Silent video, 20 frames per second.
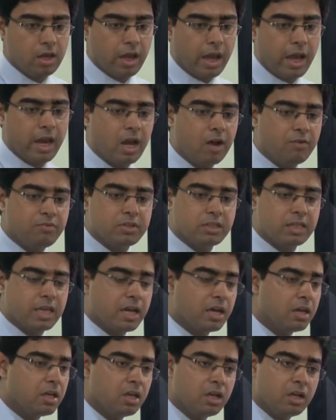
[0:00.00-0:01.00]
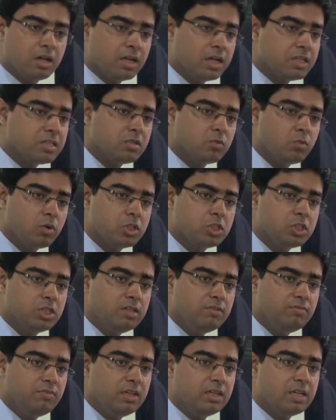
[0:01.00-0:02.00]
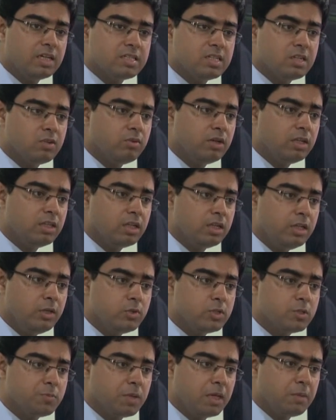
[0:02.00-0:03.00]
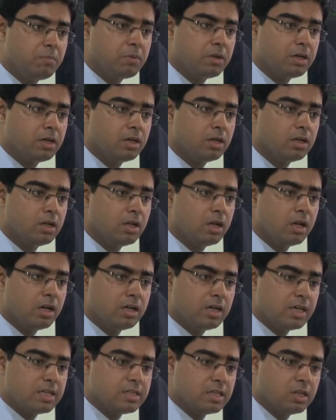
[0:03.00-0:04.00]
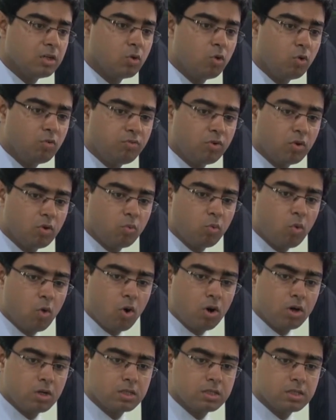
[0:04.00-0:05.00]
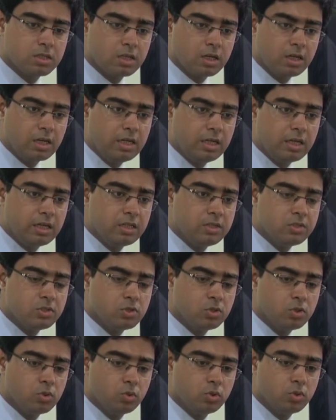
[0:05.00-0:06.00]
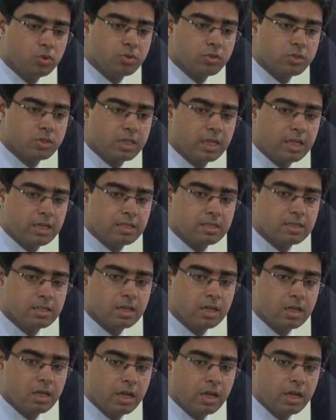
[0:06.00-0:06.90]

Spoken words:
And after that, doesn't watch TV, doesn't read the newspaper, doesn't go for walks. Earlier he used to do those things.